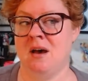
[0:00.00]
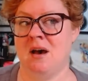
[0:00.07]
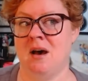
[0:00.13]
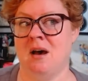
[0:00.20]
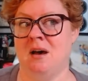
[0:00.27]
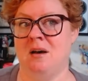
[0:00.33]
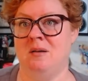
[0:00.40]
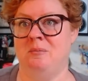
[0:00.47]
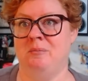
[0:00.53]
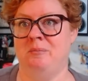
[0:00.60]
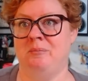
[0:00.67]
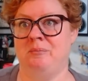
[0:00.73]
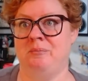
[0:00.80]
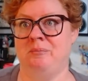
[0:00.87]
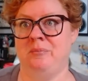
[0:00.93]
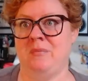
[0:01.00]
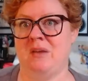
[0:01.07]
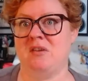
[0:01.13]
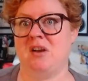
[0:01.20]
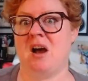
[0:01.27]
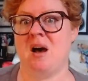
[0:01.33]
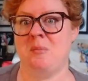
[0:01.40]
I
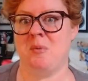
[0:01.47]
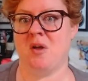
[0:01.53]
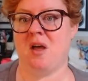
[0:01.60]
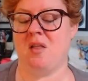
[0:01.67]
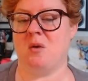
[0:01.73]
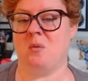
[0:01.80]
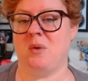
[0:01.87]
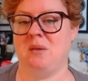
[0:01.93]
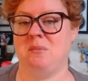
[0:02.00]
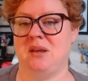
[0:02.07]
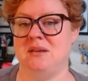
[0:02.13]
have a couple Halloween